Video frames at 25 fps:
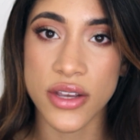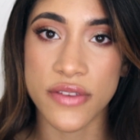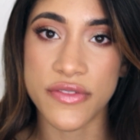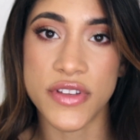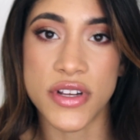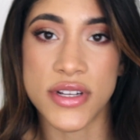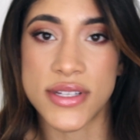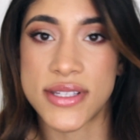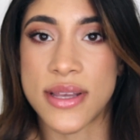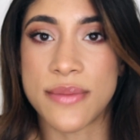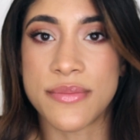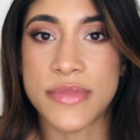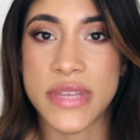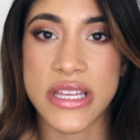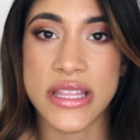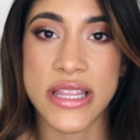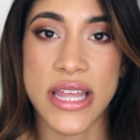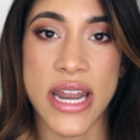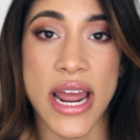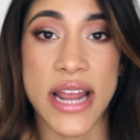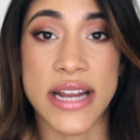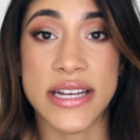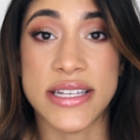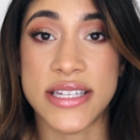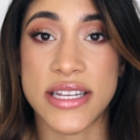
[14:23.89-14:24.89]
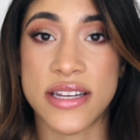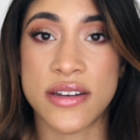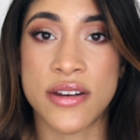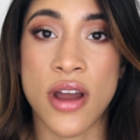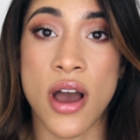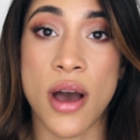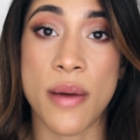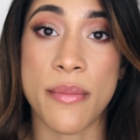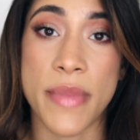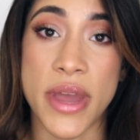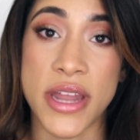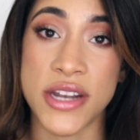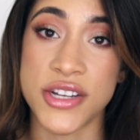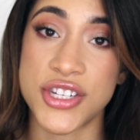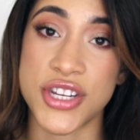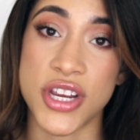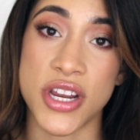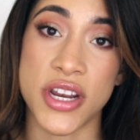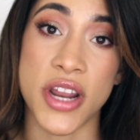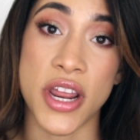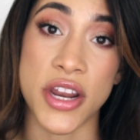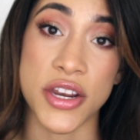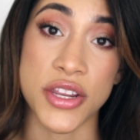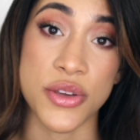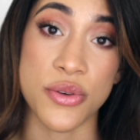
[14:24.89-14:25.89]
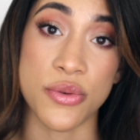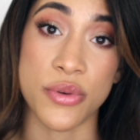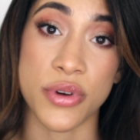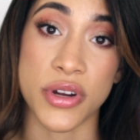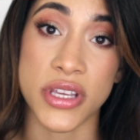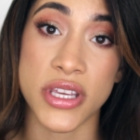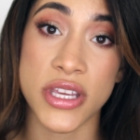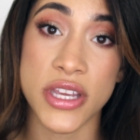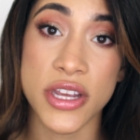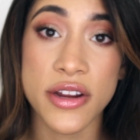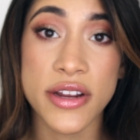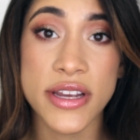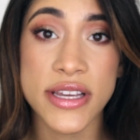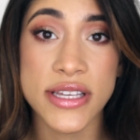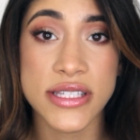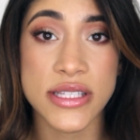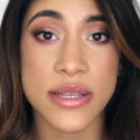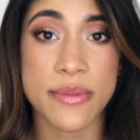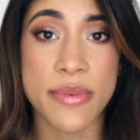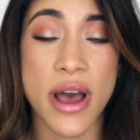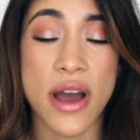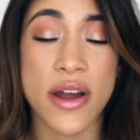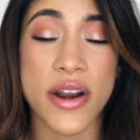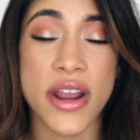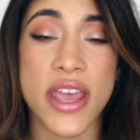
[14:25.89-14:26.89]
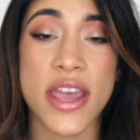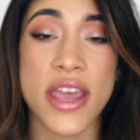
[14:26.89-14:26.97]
so if there's something that I did not mention and you were curious about